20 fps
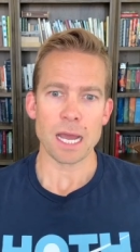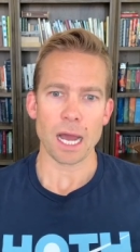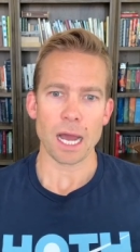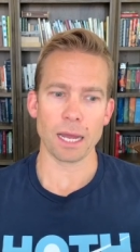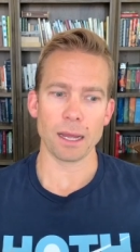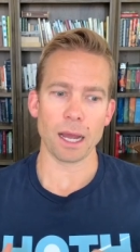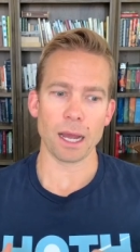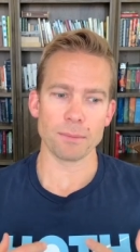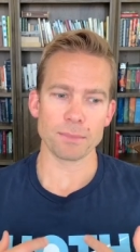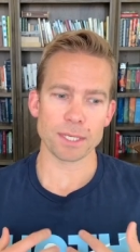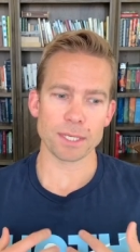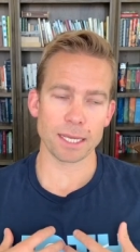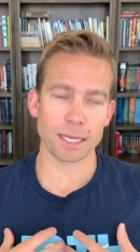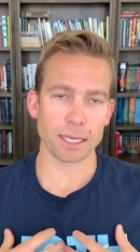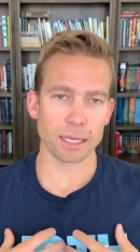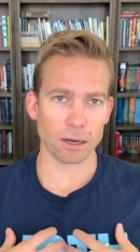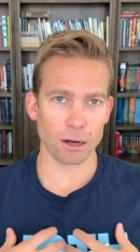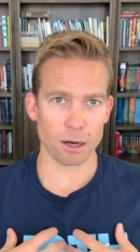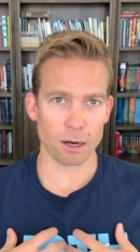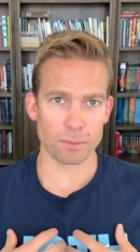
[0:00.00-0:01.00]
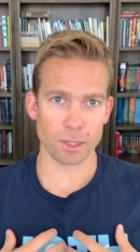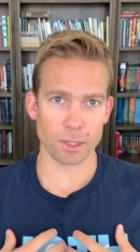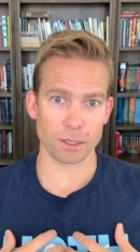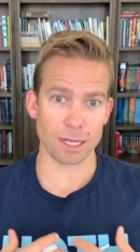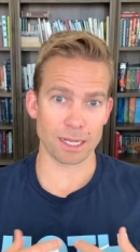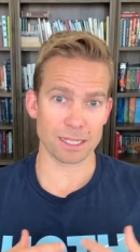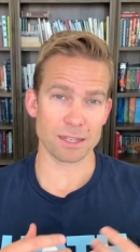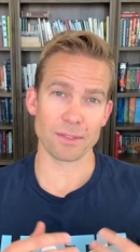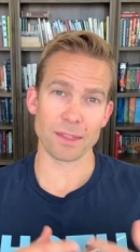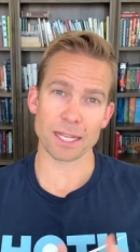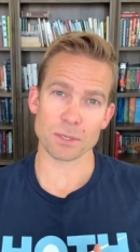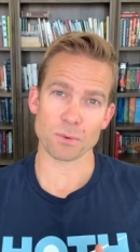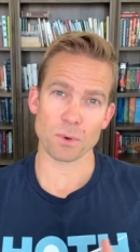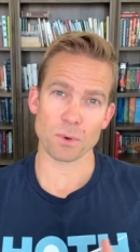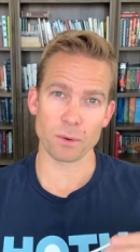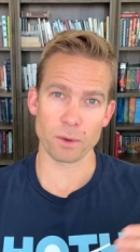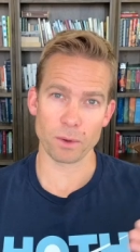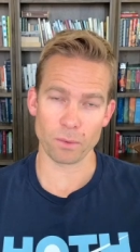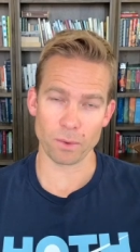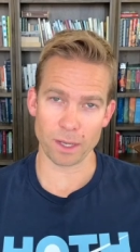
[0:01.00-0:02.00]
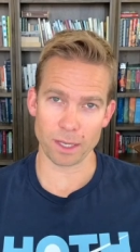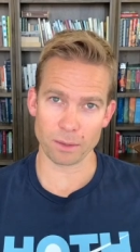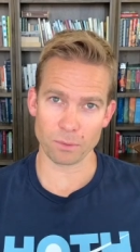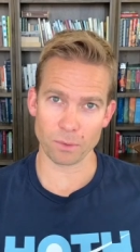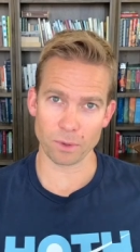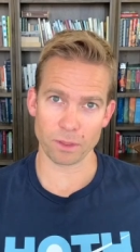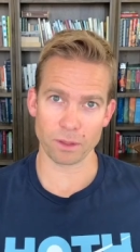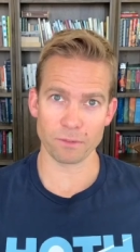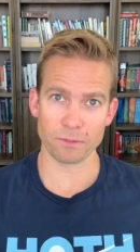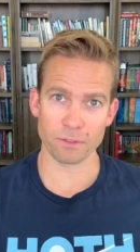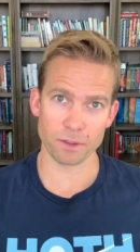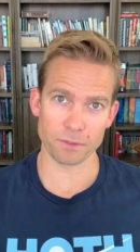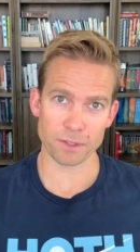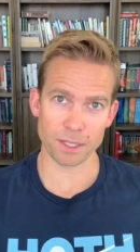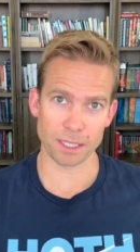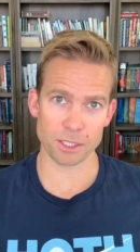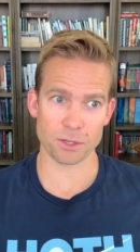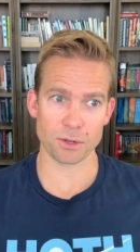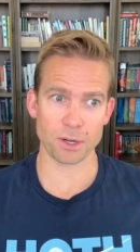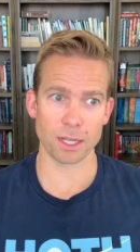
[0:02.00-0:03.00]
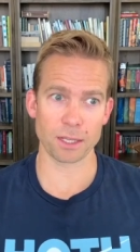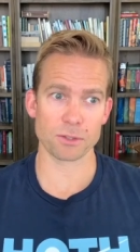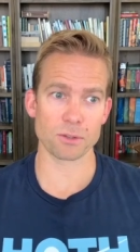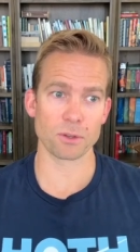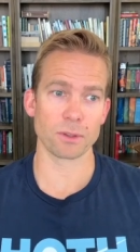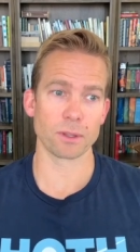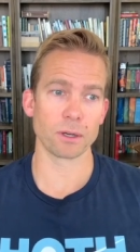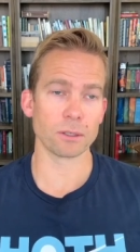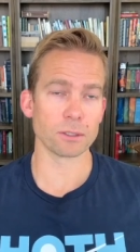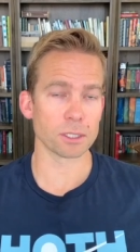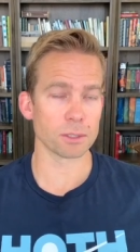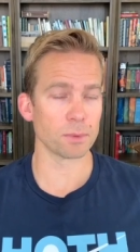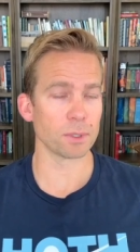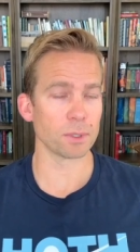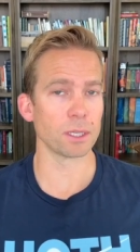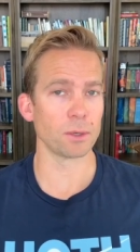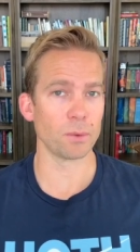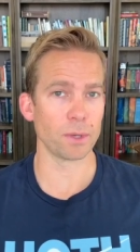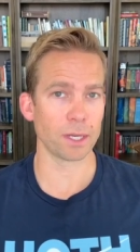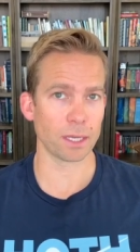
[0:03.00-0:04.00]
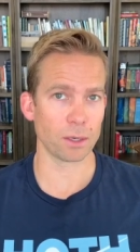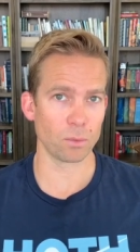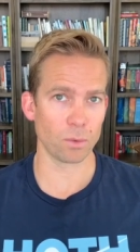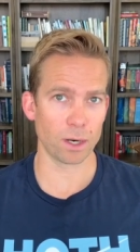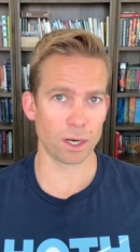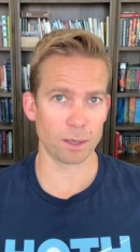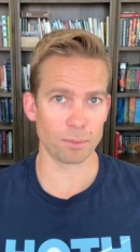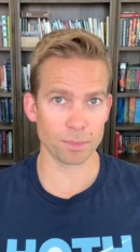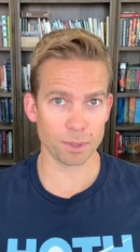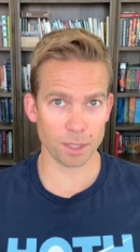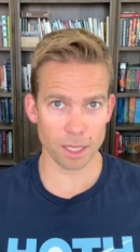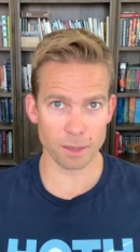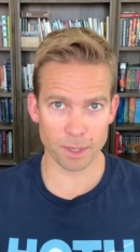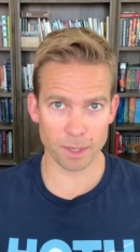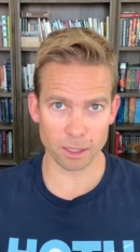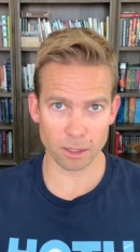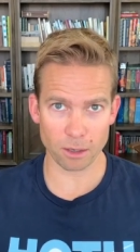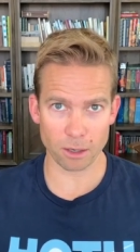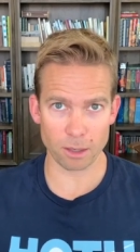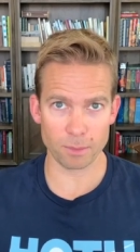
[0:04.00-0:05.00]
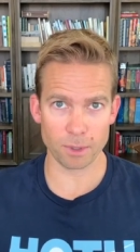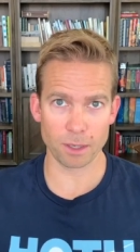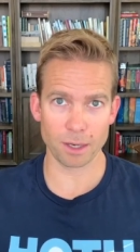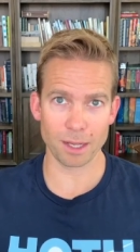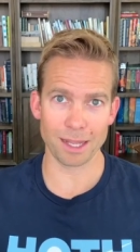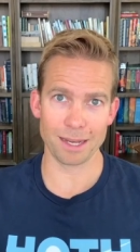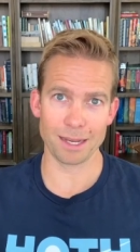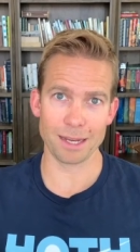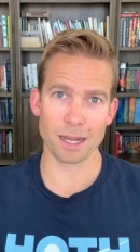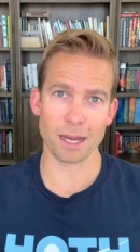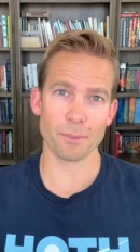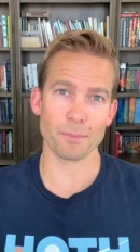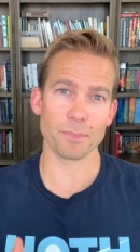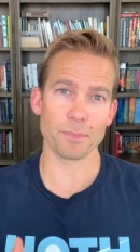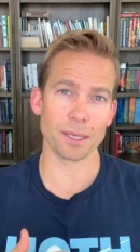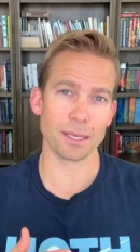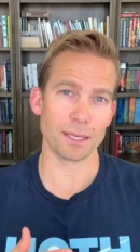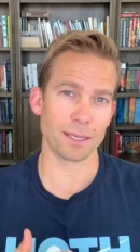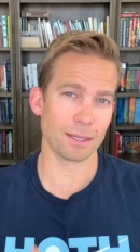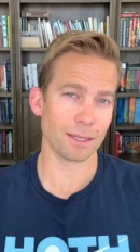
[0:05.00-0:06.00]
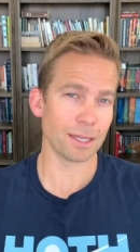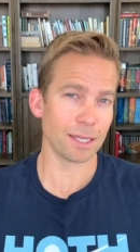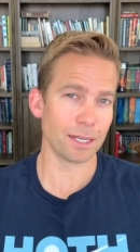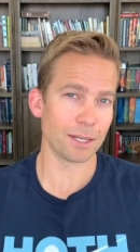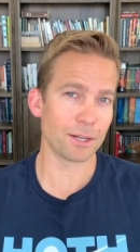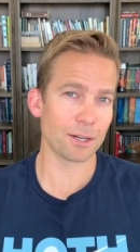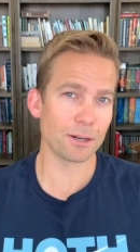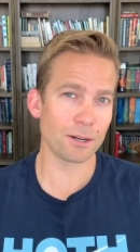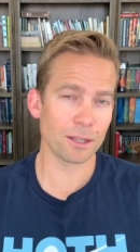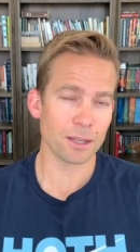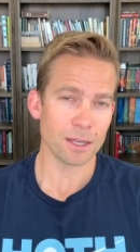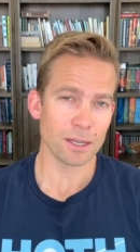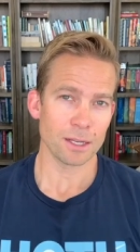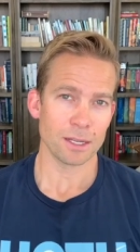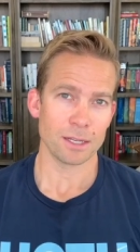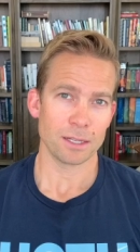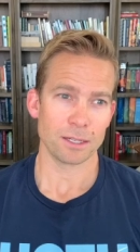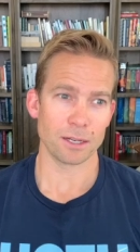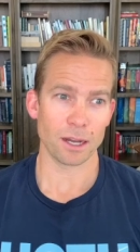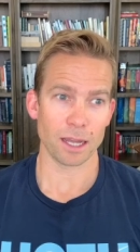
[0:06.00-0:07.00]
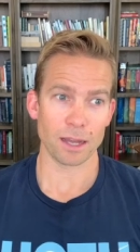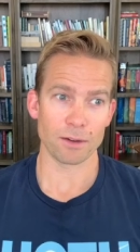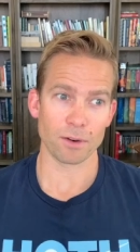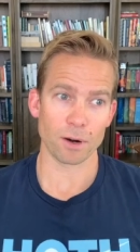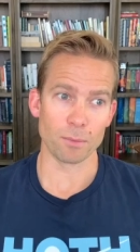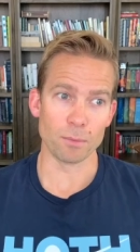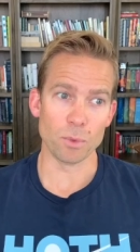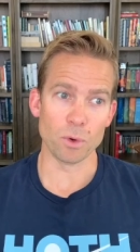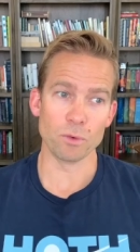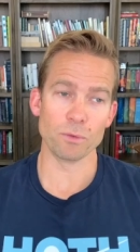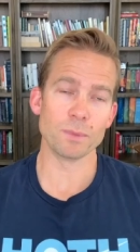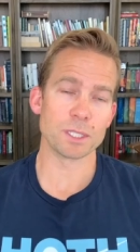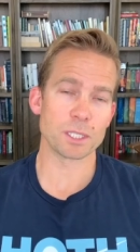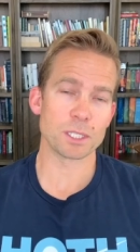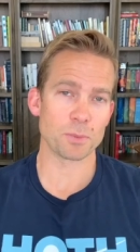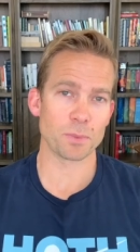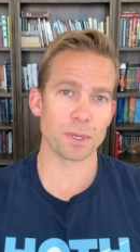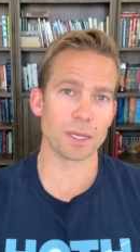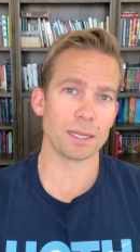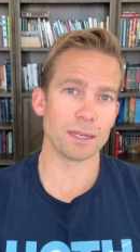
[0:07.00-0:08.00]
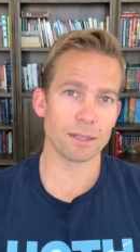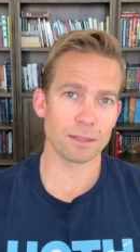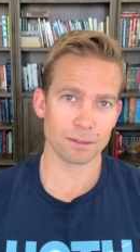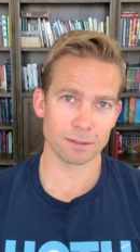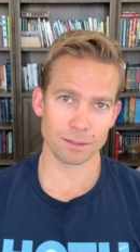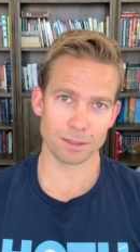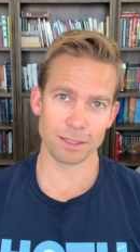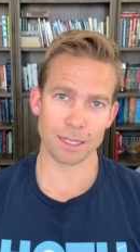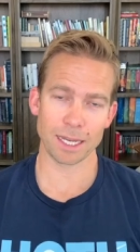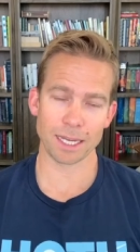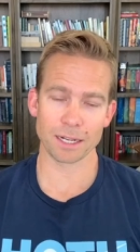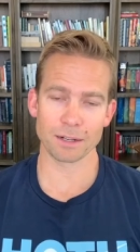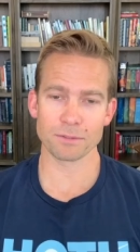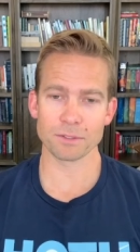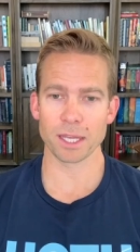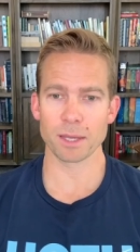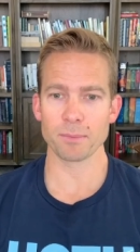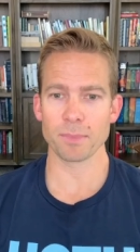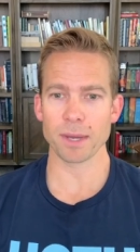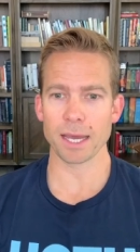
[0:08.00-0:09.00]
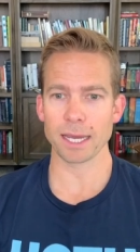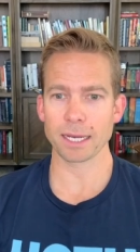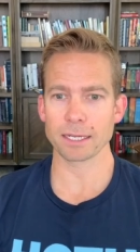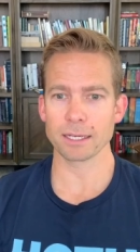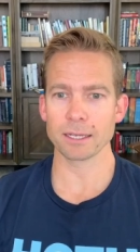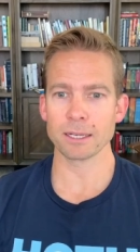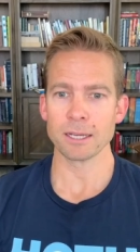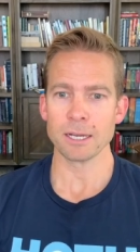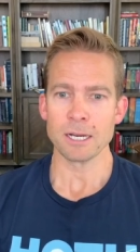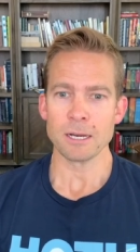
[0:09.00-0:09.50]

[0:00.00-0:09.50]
I'm taking armor class, and that's why we went with a 15 strength, so that ultimately we can wear plate mail armor and not be hindered, not have our movement speed negatively impacted.